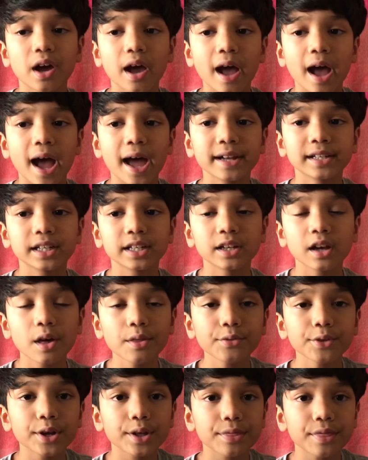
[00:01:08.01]
And
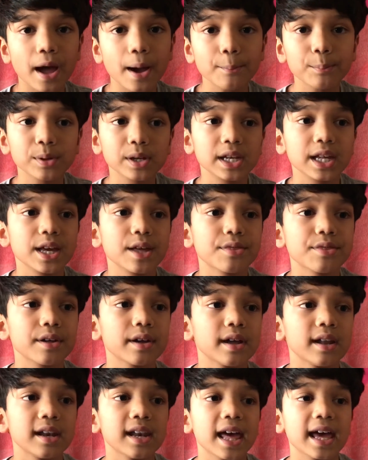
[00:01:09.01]
another example is
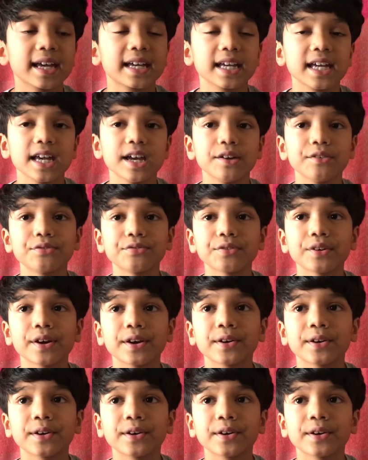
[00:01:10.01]
like if